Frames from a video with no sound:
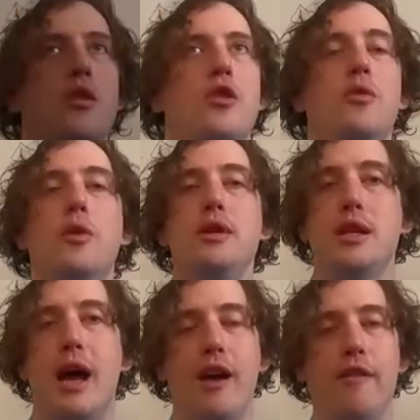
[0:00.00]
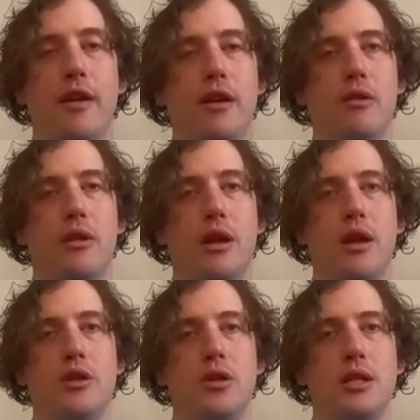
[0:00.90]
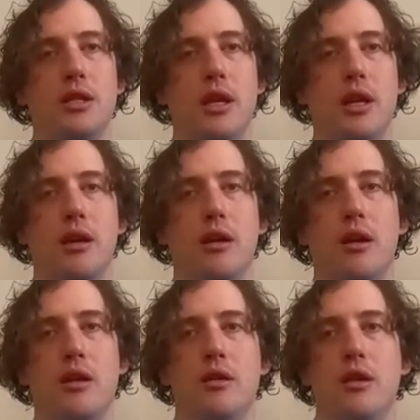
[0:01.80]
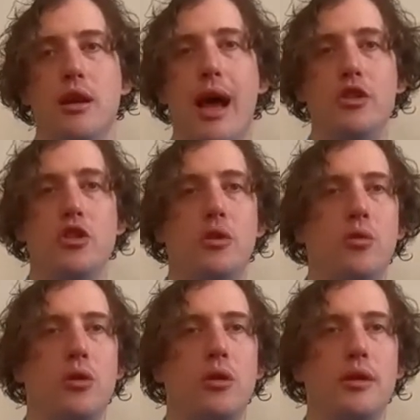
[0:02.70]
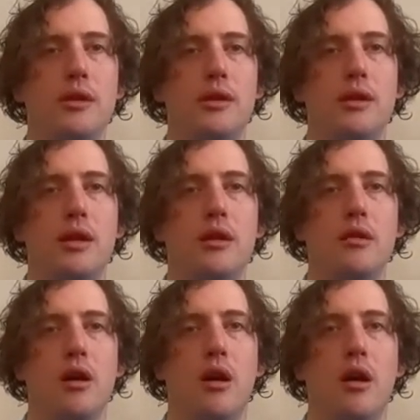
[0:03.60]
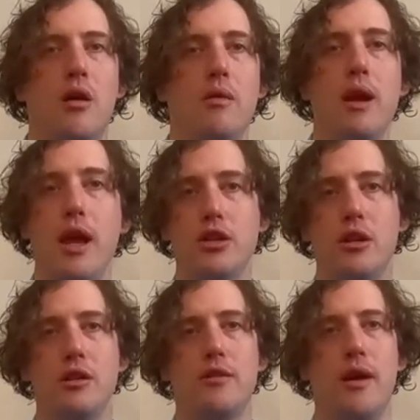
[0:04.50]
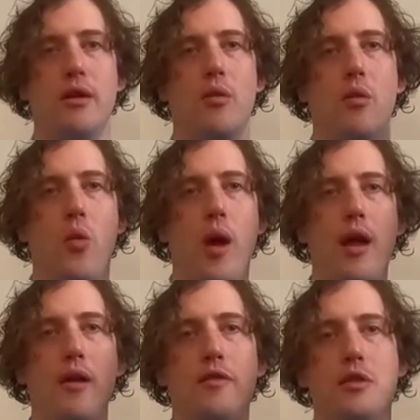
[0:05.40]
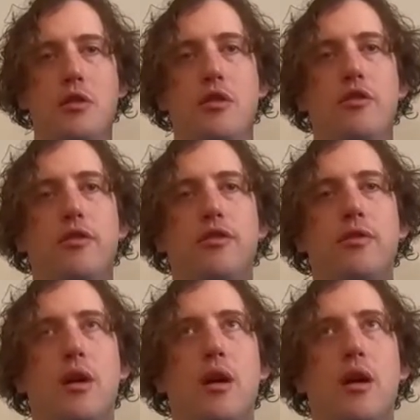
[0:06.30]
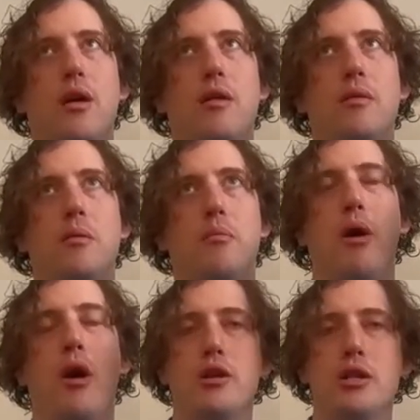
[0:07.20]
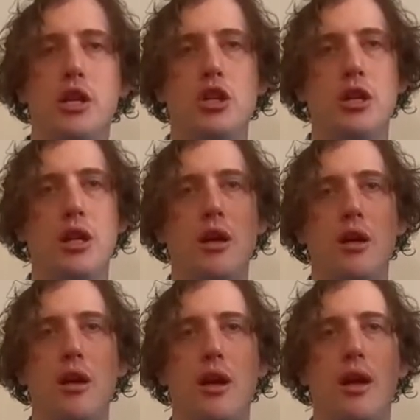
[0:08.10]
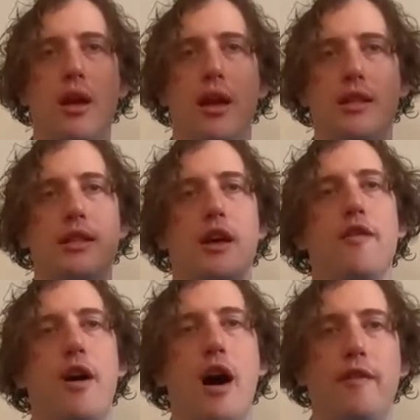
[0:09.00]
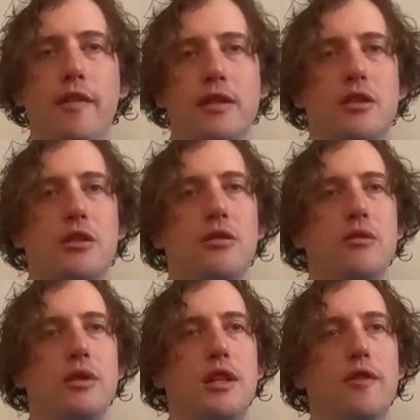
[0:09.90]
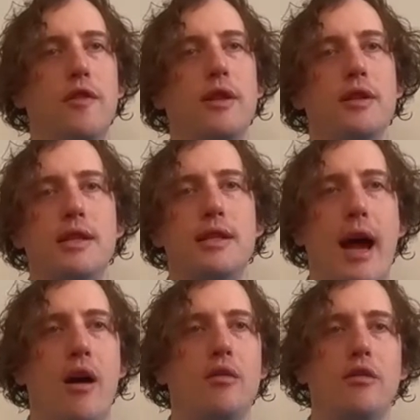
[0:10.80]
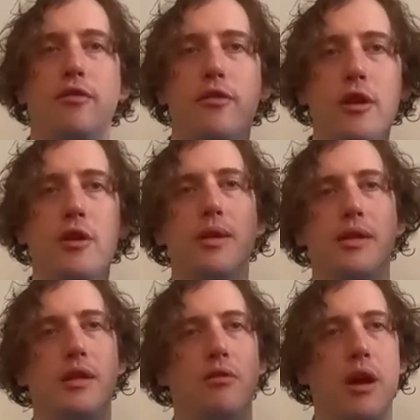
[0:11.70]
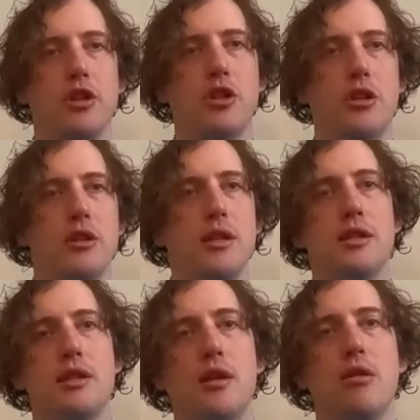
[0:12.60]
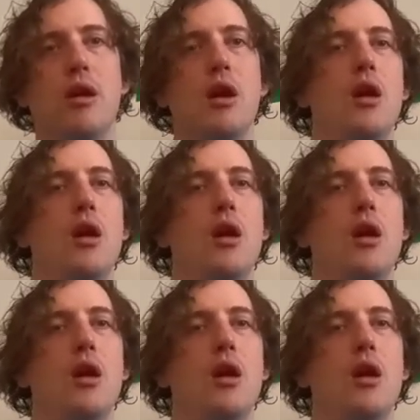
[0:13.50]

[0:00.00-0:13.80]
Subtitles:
the reason I find it really interesting in the natural world is that nature has found a way of sort of partitioning itself off into different sound frequency ranges. And so